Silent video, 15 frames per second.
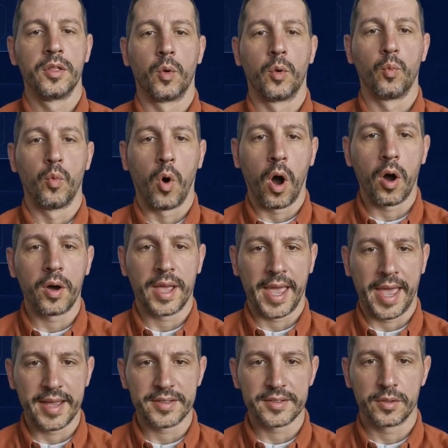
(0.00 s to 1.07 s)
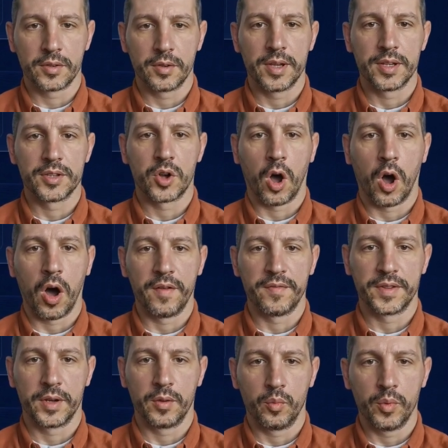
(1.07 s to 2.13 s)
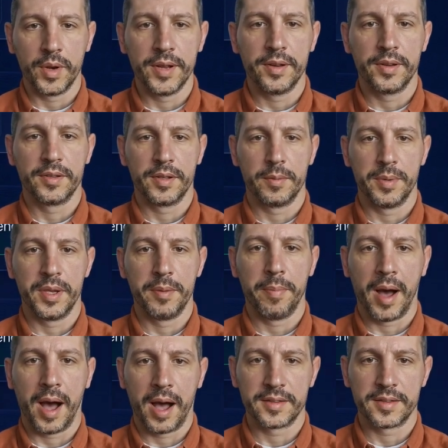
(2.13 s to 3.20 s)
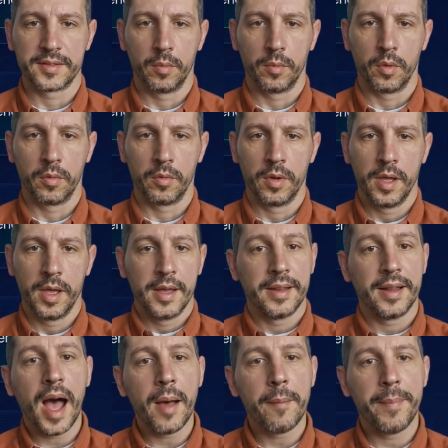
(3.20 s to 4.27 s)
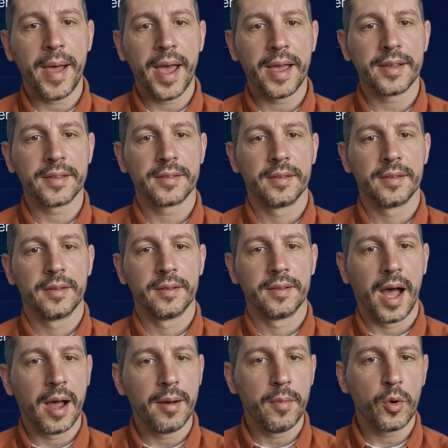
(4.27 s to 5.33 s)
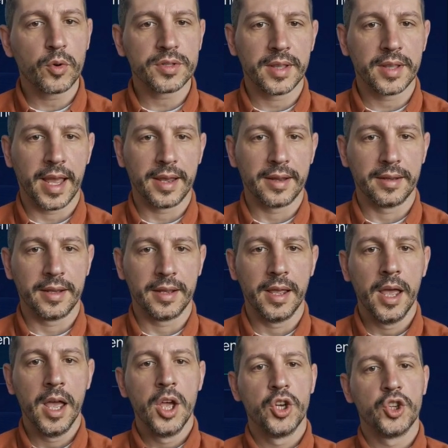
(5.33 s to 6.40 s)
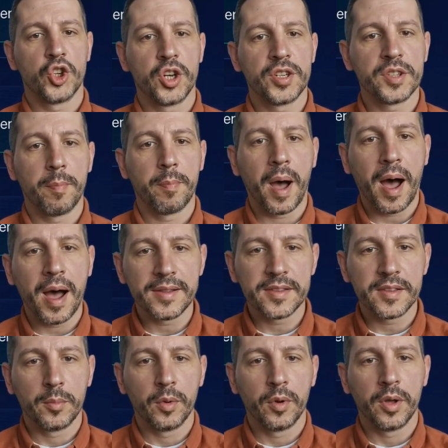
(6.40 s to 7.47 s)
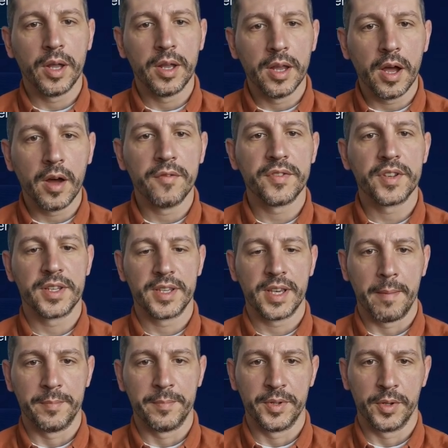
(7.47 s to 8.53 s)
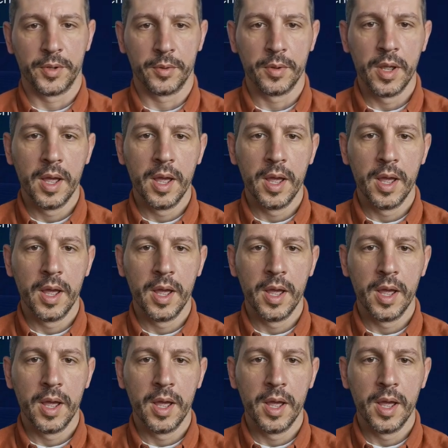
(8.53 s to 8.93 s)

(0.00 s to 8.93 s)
the wrong answer is often written to be possible. Not best, not most likely, just possible enough to tempt you.